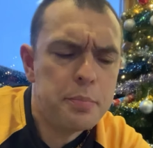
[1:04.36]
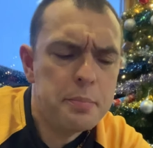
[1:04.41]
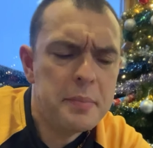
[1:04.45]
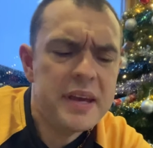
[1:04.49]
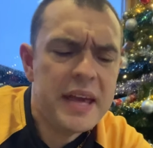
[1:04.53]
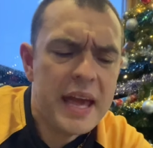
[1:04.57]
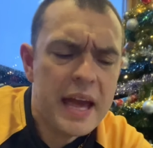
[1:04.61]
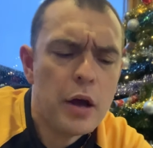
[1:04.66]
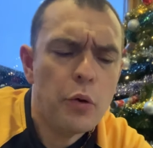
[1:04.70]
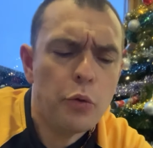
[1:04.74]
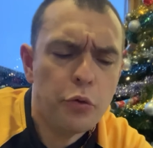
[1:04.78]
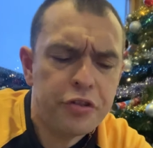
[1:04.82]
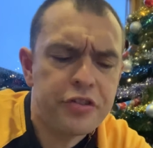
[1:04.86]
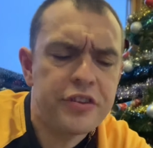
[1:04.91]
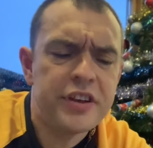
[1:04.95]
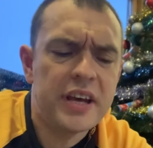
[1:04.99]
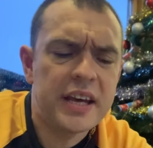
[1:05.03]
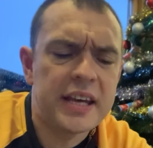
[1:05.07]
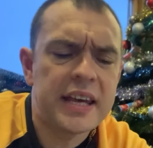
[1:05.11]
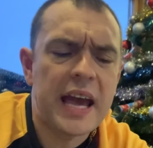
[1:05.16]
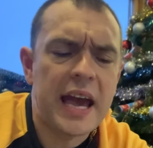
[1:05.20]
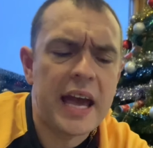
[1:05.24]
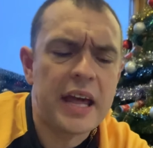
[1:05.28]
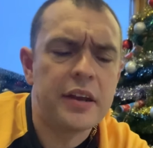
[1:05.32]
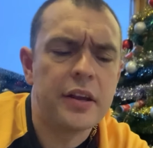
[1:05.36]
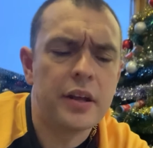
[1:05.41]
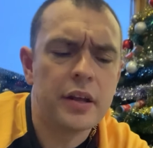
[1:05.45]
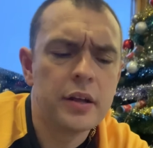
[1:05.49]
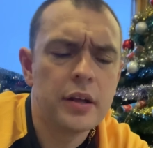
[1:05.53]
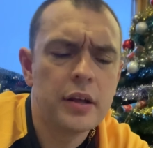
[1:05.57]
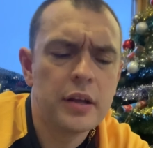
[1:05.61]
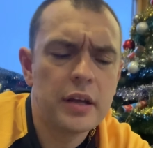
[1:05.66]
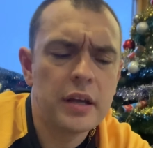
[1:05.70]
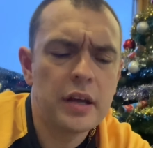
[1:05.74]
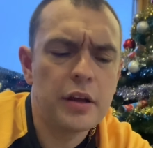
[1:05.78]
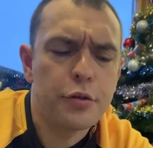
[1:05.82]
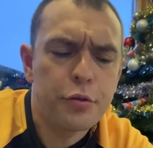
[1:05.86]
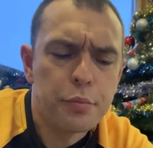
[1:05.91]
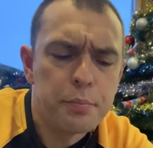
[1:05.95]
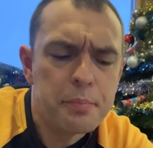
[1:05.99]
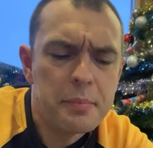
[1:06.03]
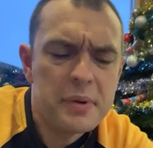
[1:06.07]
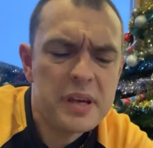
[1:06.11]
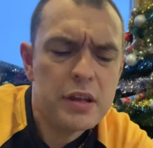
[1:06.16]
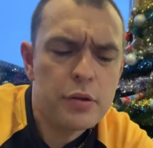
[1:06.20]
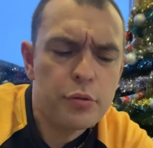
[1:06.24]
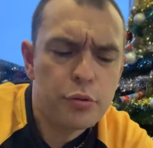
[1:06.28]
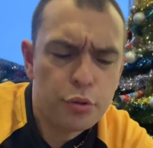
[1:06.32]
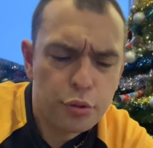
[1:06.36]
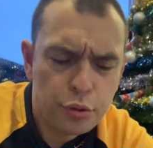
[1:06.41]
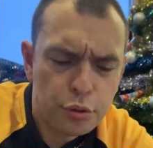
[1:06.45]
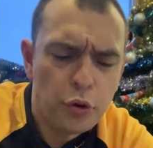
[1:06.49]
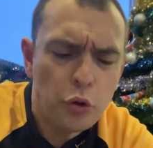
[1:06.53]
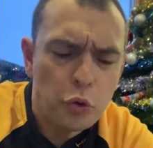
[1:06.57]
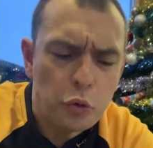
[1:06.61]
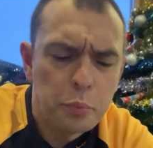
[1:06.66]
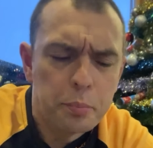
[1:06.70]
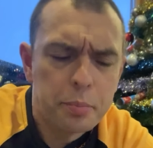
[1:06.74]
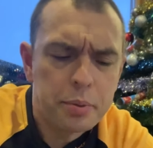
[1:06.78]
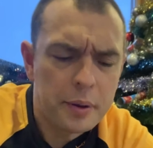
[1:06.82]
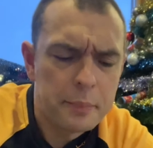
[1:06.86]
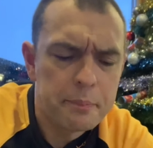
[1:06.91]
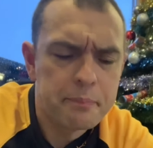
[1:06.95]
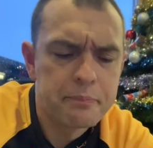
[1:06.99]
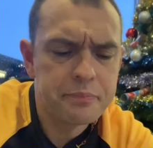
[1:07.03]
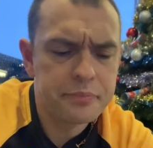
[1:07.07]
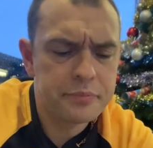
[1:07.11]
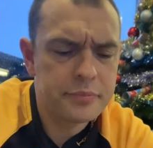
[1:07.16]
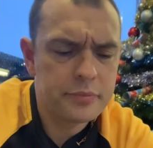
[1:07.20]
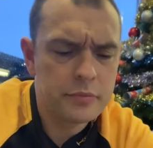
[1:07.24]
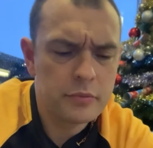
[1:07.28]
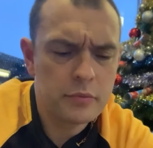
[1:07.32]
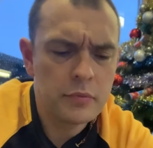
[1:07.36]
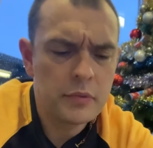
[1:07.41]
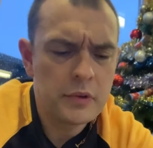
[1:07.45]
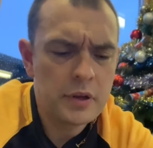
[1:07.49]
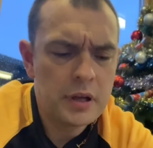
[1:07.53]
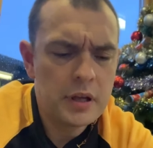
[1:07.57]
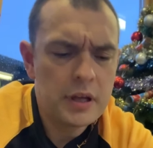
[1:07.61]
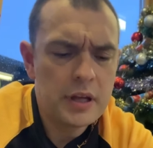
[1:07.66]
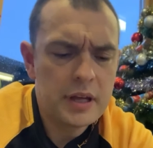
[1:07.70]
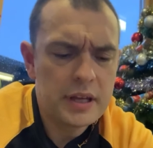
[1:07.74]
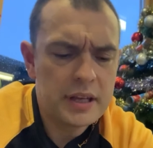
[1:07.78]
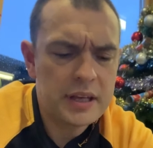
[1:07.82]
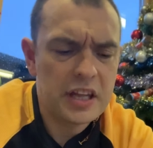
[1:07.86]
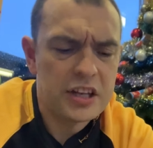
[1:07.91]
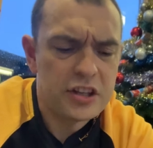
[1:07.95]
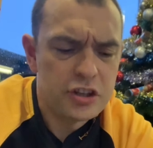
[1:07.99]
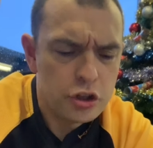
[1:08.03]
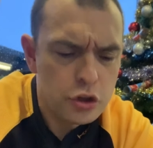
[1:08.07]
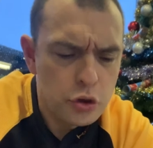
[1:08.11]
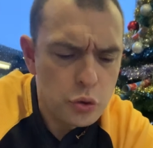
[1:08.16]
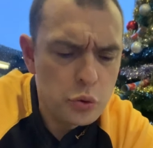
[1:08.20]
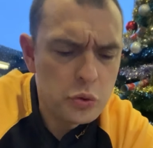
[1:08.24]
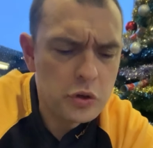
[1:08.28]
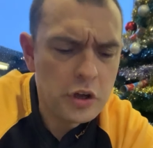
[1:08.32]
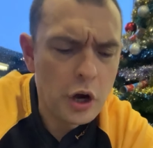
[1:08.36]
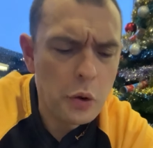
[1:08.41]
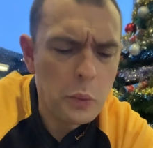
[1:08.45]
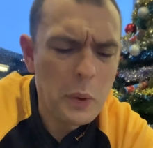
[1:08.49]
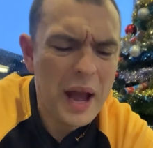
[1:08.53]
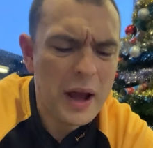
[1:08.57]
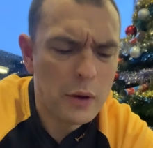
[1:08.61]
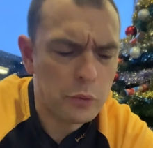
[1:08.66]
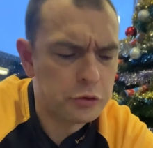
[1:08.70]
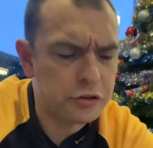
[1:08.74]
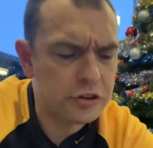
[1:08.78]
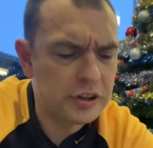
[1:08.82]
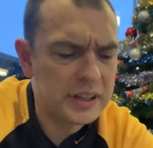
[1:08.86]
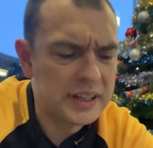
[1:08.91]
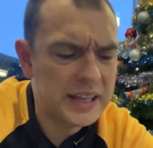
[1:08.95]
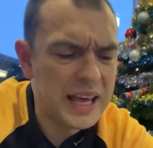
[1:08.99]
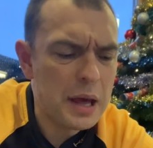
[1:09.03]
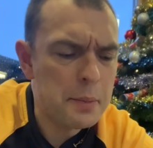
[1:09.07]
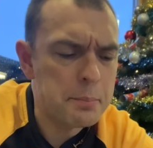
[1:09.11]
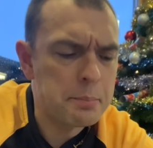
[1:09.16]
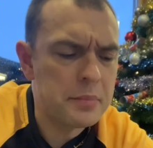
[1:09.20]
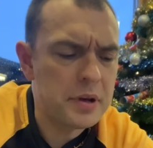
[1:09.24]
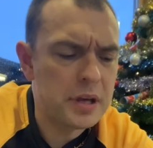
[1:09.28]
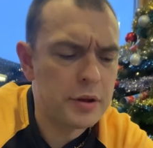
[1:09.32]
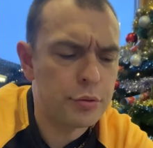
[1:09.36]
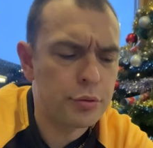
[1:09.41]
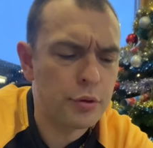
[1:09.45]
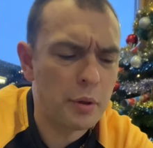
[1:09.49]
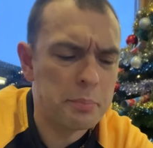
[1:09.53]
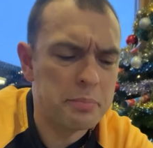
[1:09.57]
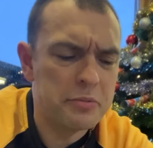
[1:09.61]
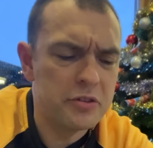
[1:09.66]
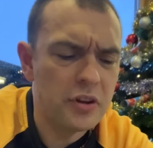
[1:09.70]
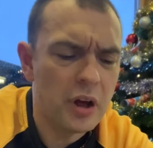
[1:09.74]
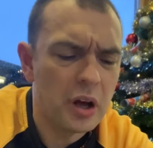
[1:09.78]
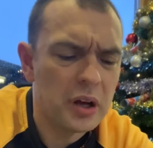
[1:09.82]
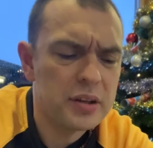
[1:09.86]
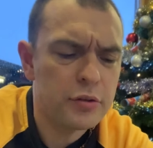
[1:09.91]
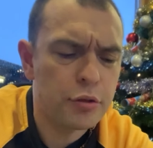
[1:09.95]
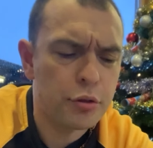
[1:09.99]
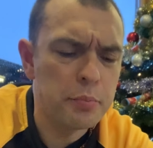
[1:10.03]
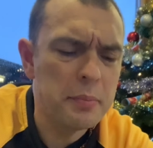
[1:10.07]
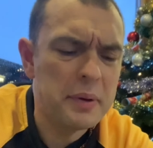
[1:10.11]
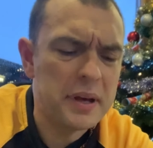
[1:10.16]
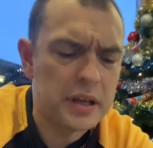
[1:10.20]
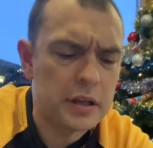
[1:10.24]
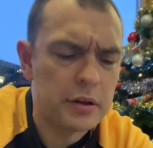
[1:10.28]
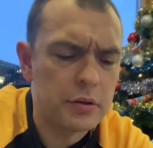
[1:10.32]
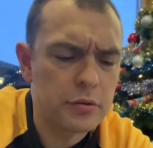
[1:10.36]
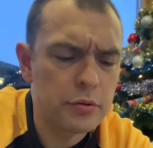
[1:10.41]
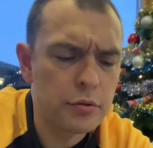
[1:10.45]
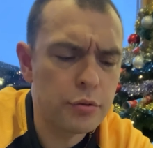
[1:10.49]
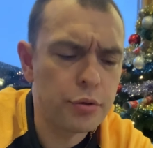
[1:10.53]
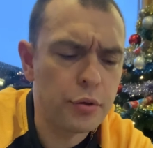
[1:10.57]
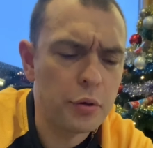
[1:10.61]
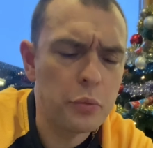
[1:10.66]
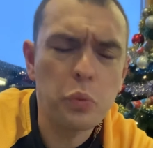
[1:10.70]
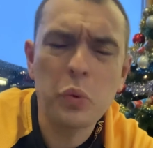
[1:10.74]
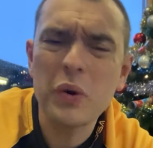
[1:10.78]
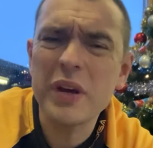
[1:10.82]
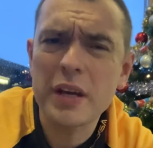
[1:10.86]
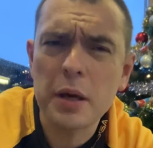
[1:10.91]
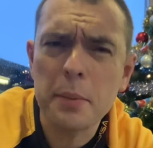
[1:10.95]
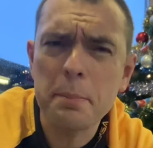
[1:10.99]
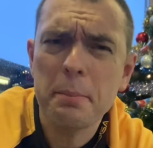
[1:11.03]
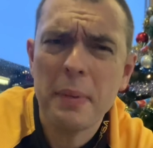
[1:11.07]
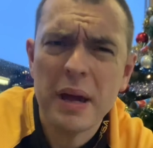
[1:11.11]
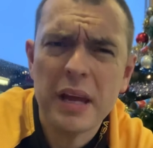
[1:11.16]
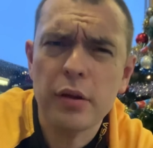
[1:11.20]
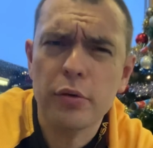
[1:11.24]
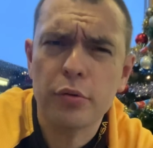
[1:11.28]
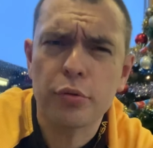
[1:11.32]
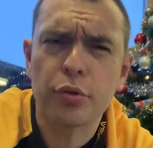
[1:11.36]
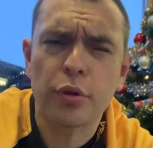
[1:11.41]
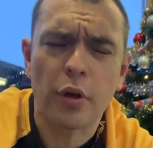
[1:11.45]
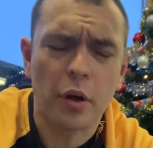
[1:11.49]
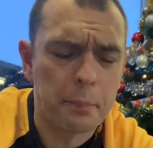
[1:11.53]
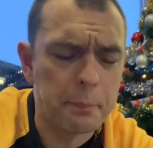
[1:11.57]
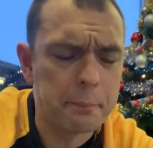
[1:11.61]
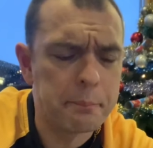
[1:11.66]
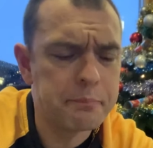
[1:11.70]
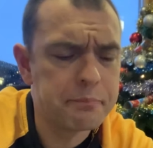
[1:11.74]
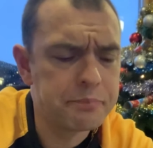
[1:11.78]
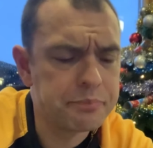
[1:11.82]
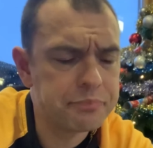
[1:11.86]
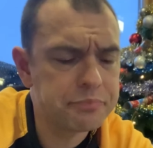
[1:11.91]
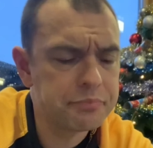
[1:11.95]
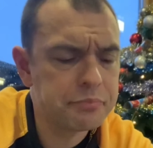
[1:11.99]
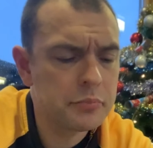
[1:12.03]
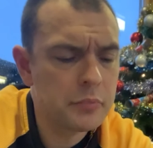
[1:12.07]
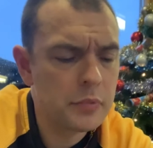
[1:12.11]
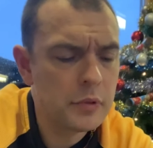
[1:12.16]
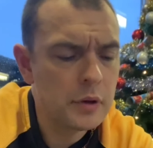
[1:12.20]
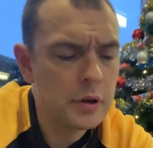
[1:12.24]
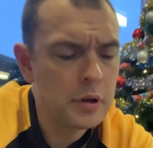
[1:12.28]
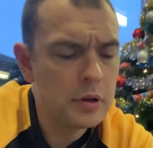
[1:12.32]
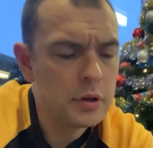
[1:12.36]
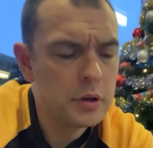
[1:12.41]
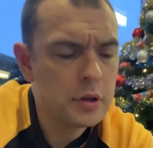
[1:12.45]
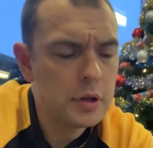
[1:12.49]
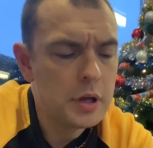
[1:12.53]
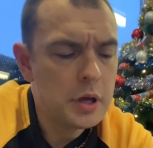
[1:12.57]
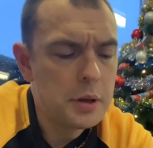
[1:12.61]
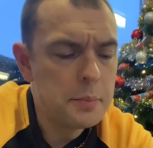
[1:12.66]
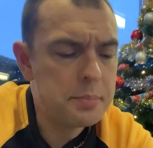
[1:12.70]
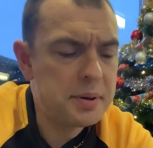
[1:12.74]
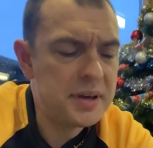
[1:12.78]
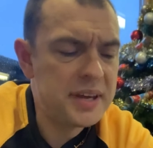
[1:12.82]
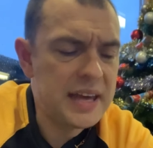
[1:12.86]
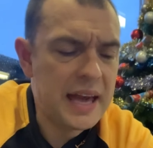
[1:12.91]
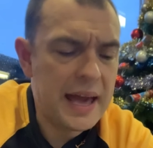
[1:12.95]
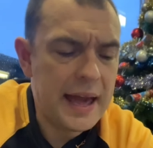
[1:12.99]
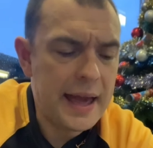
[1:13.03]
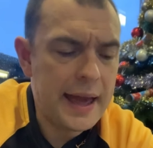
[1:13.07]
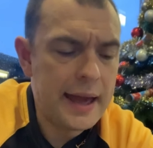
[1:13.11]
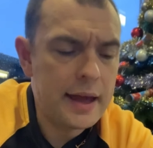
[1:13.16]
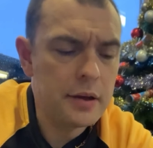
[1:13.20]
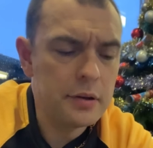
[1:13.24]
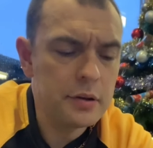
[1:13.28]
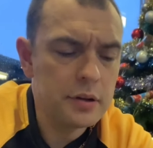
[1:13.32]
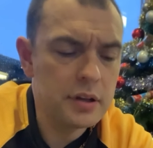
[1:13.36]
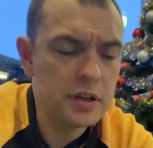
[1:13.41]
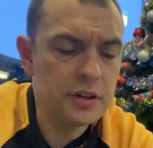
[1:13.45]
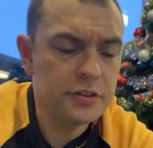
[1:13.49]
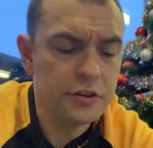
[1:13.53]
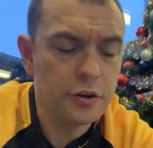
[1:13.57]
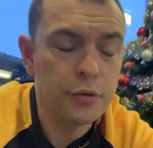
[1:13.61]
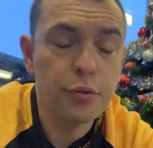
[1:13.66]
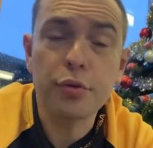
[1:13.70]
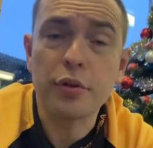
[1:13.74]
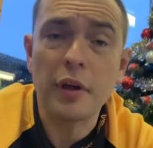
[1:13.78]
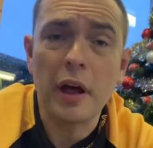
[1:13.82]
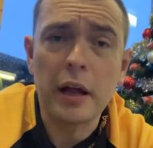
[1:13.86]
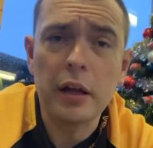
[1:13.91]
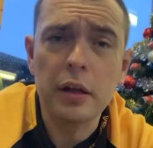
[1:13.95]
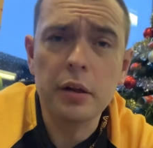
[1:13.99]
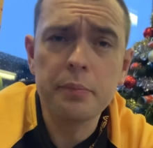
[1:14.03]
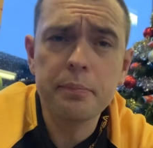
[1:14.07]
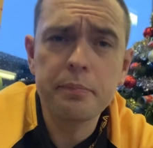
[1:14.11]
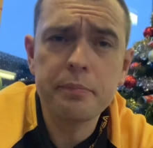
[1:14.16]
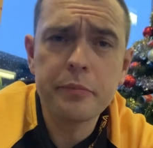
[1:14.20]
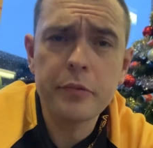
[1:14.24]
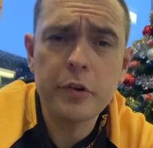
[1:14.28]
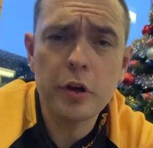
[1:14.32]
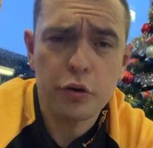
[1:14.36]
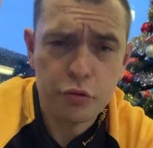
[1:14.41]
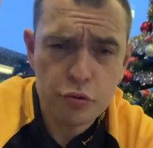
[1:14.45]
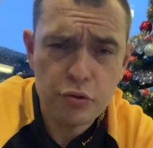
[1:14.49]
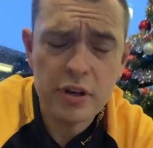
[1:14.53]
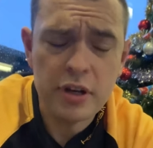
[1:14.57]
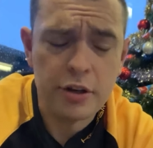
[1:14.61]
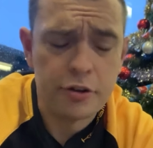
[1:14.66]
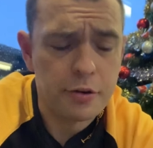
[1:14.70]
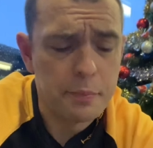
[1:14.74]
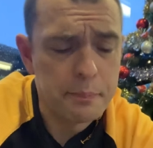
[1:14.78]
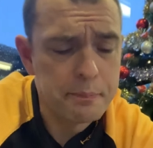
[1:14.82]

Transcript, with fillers: me healthy again is meat soup. Can you go out and get me some nice meat so we can make some? Pierre and Estelle agreed.